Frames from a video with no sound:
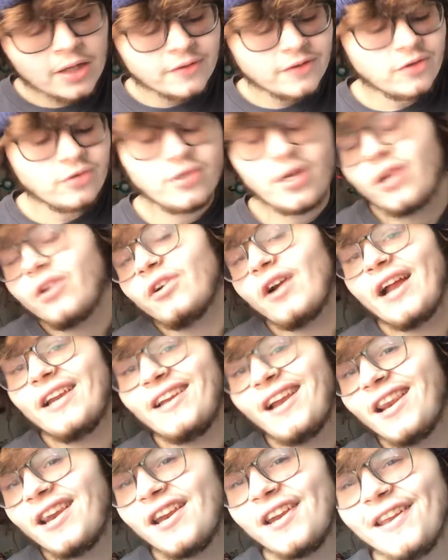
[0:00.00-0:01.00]
So gender
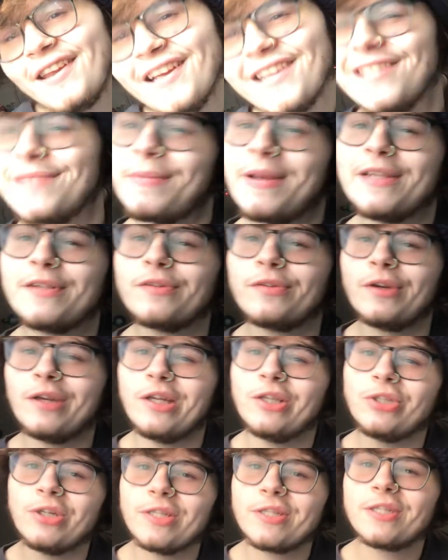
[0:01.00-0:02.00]
identity is
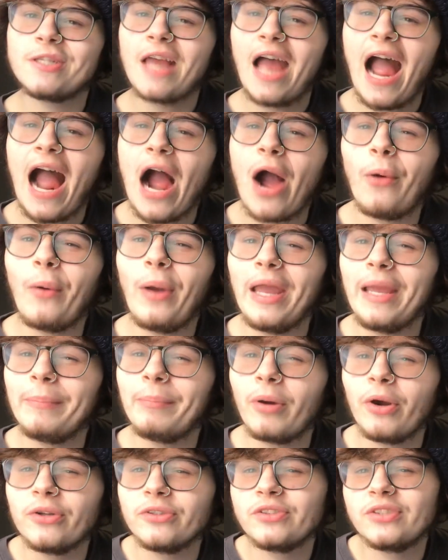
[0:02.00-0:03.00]
basically just how a
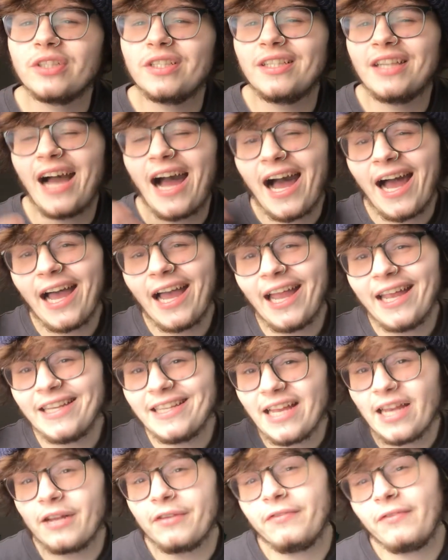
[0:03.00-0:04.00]
person
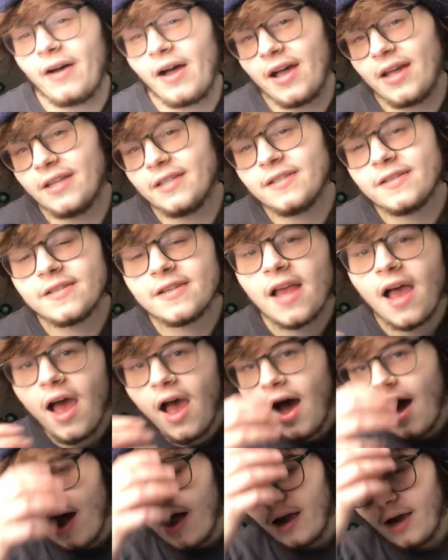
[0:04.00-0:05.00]
identifies,
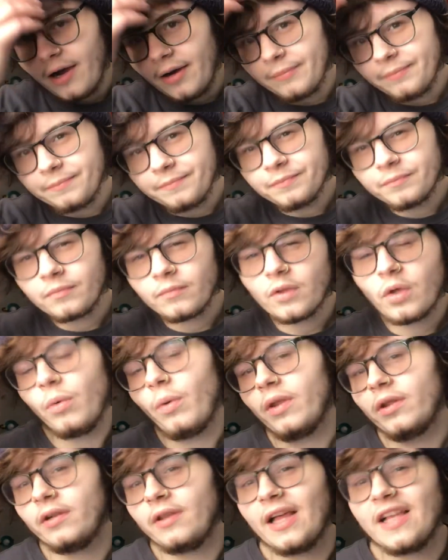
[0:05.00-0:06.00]

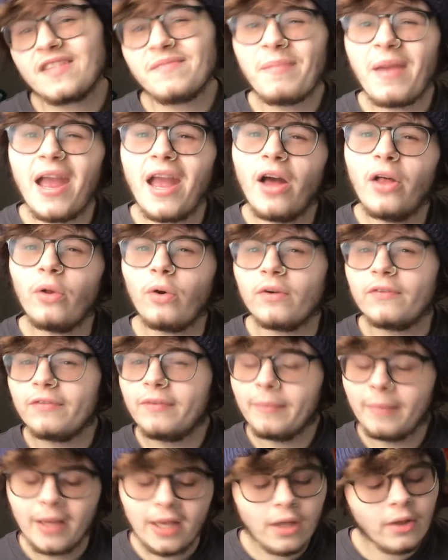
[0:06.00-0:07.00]
whether that's male or
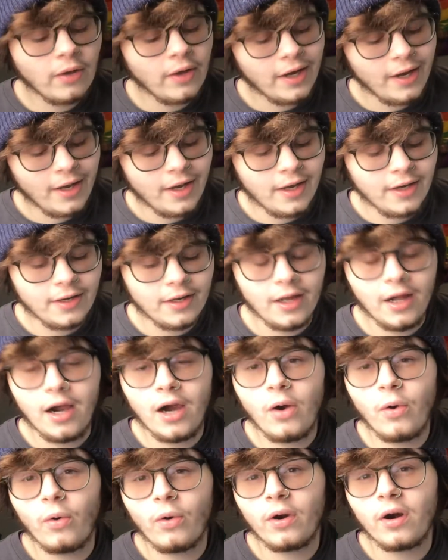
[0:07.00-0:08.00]
female, and
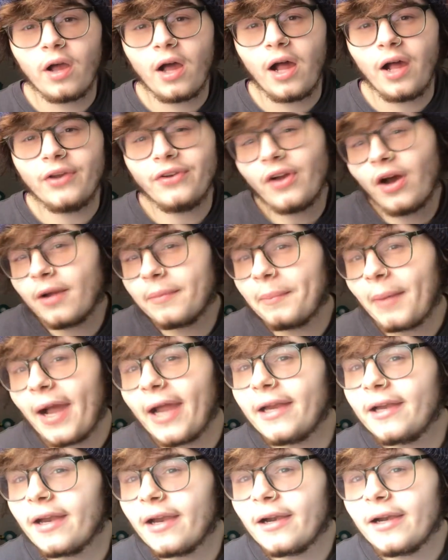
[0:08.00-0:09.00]
or
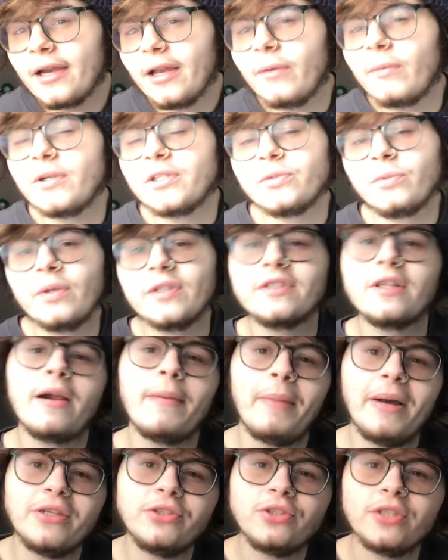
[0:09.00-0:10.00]
non-binary, which was
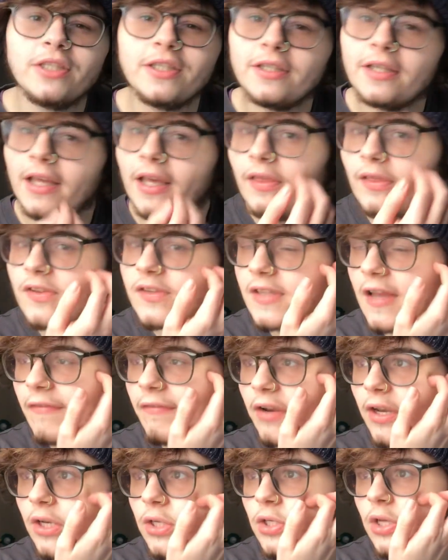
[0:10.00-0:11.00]
not mentioned in this
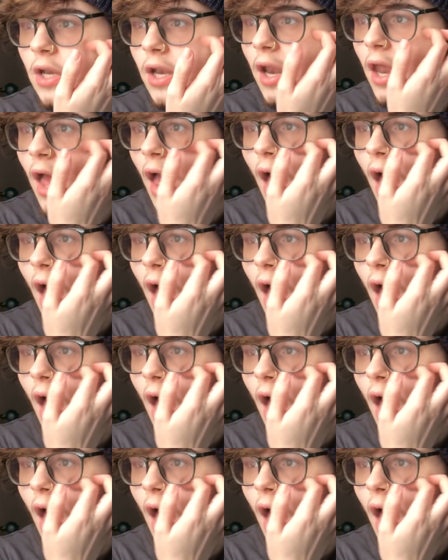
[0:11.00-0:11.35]
definition,